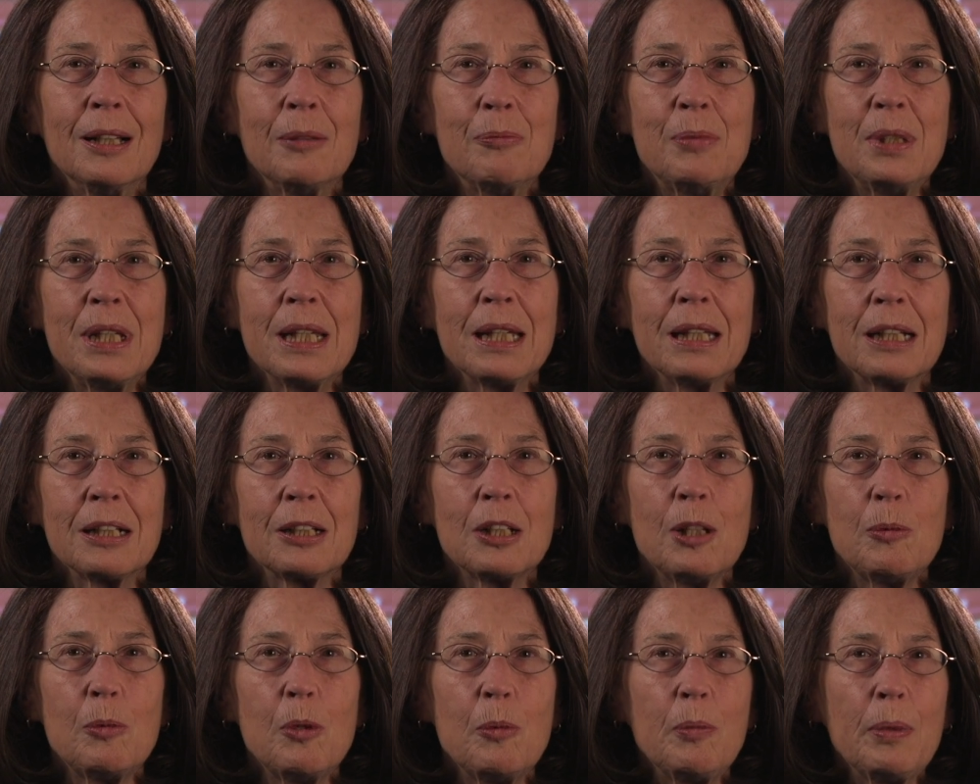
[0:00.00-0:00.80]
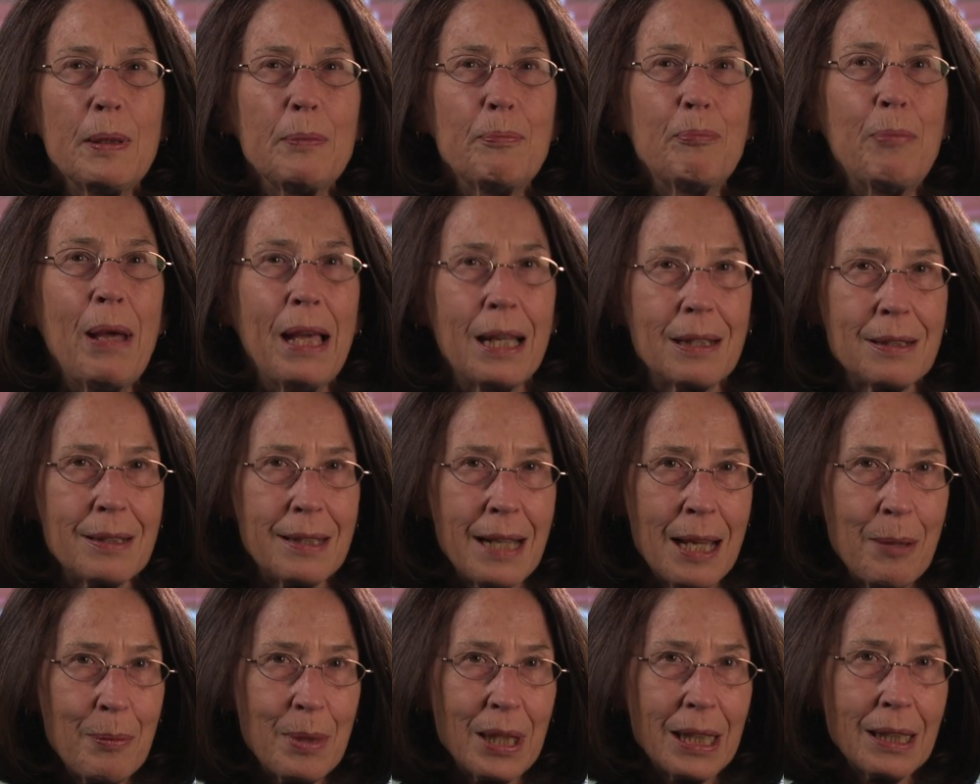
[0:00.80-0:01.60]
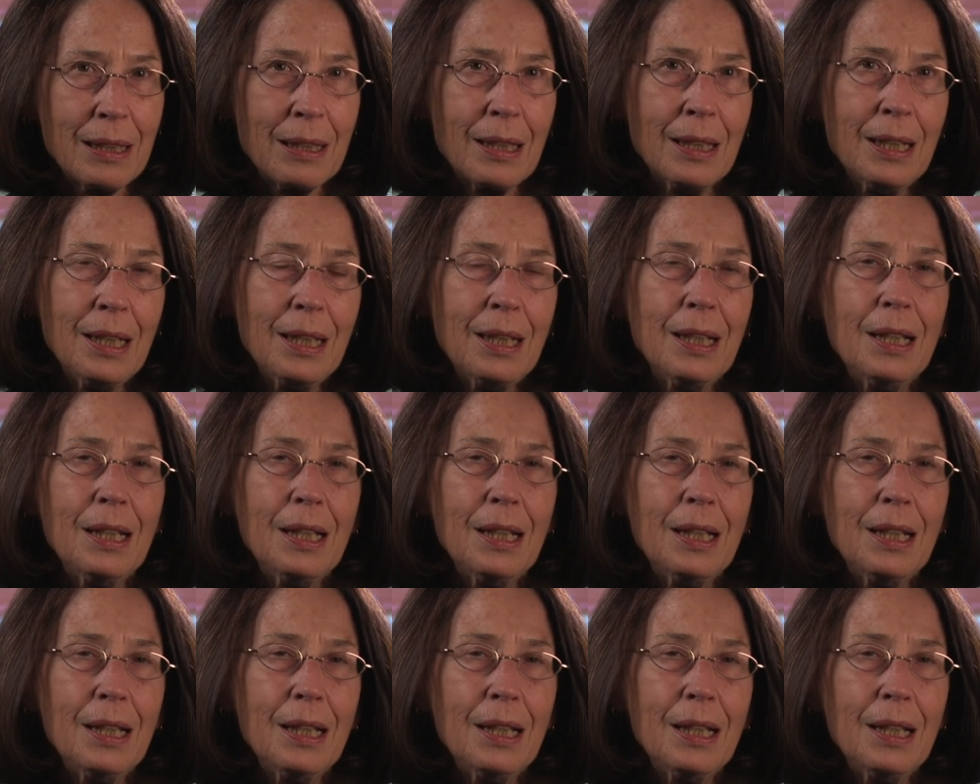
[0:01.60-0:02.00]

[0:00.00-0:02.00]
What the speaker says: being in a global pandemic,